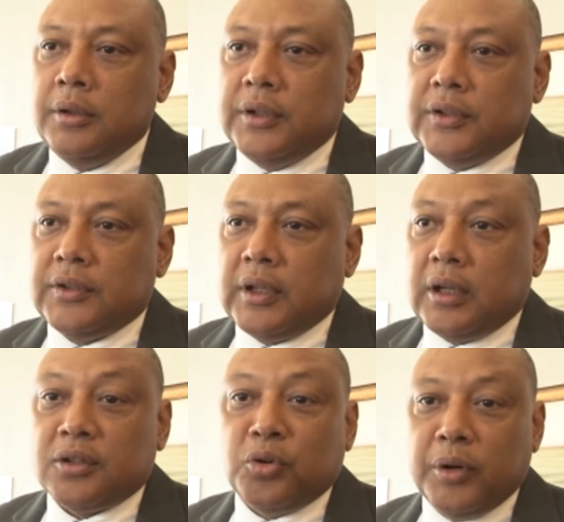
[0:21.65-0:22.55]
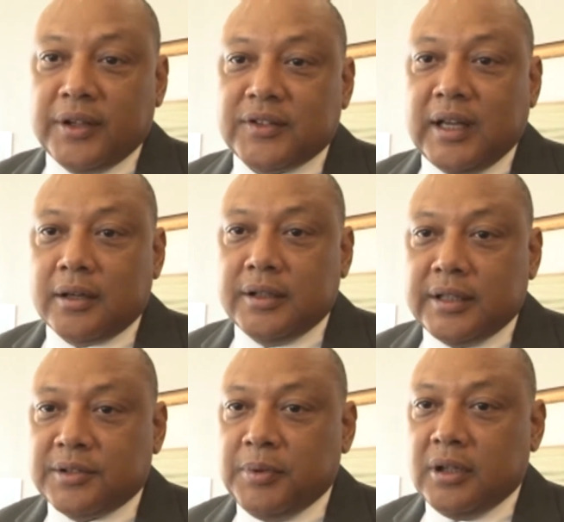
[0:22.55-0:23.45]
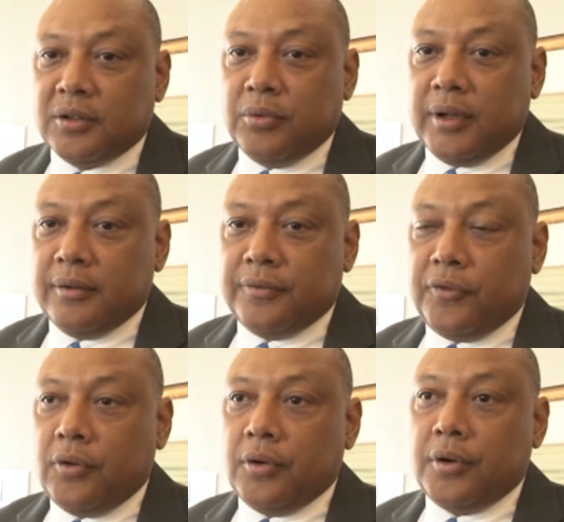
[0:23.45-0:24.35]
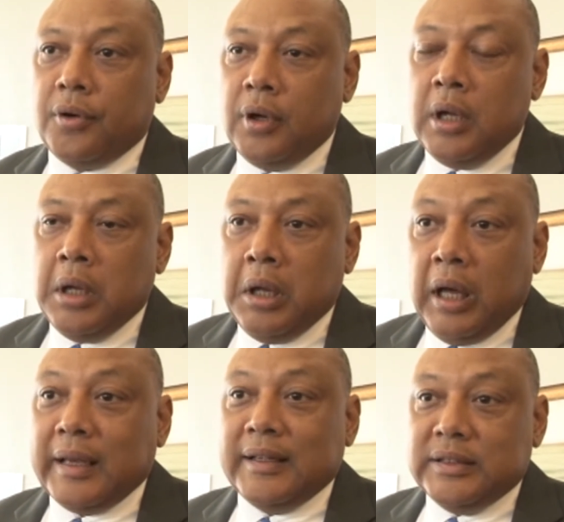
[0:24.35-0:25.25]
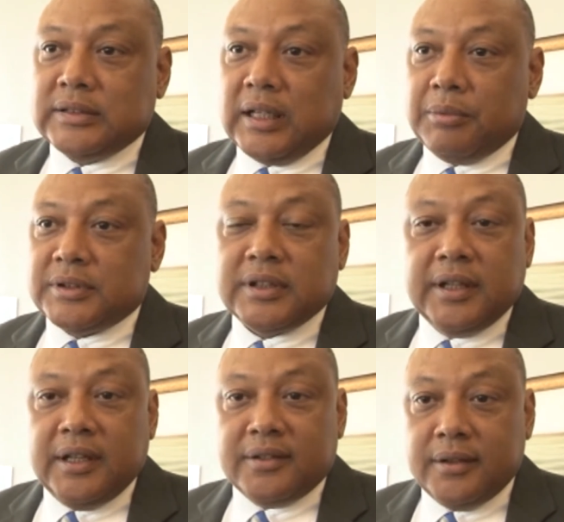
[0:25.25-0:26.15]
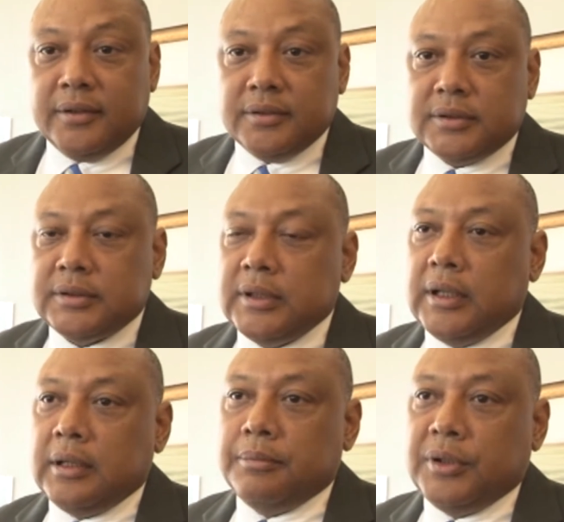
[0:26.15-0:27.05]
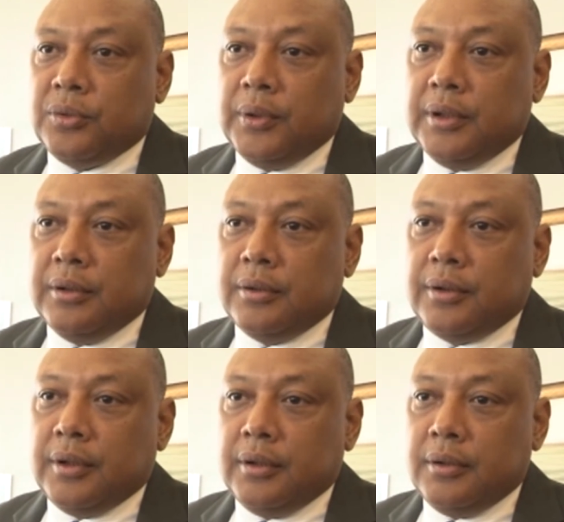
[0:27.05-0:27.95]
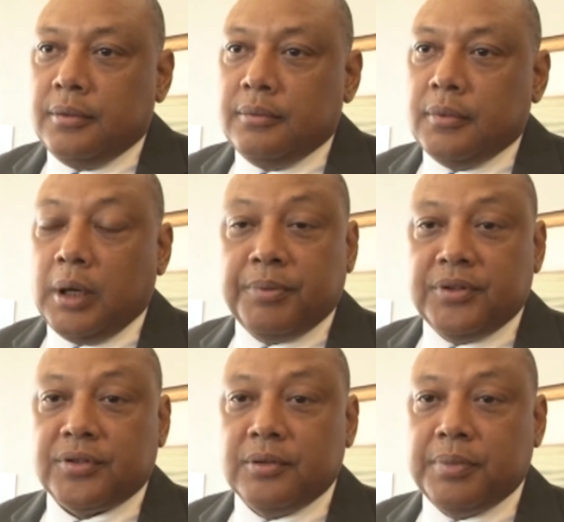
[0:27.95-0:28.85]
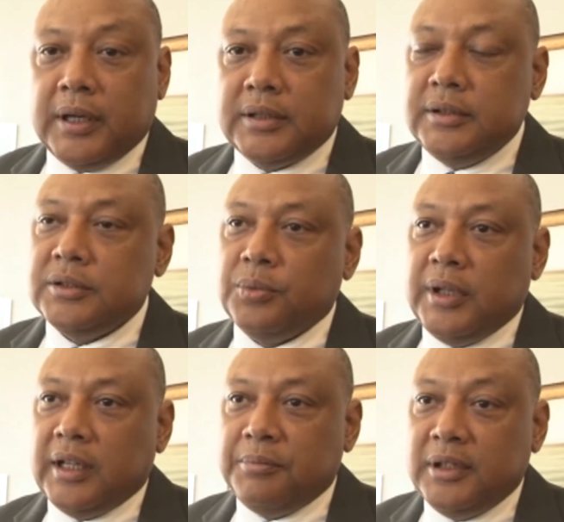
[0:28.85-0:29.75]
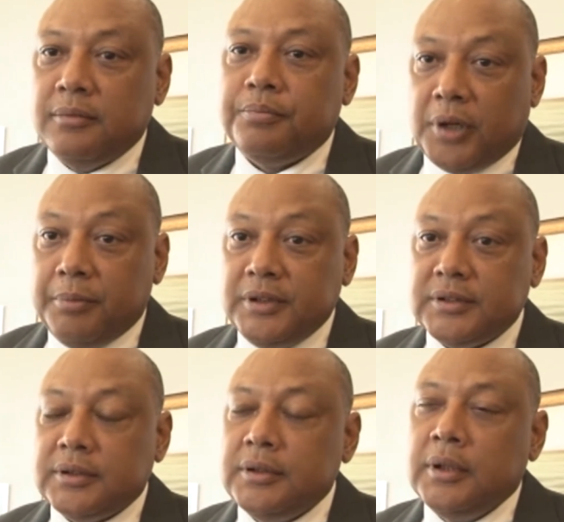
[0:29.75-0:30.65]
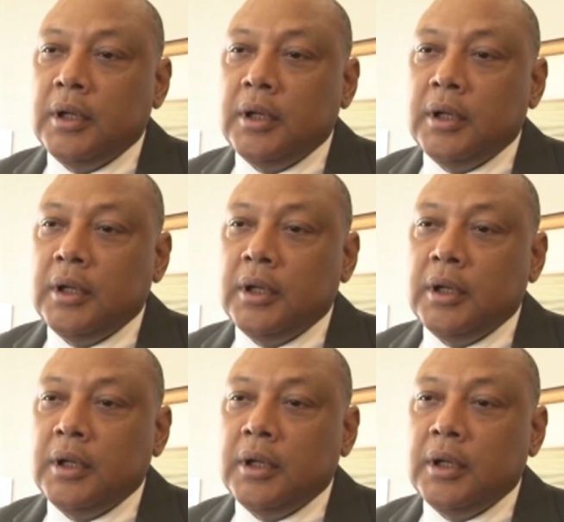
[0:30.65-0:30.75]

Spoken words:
This is an ongoing saga. It has been ongoing for at least, I would say, 8 years between the opposition parties. We had been promised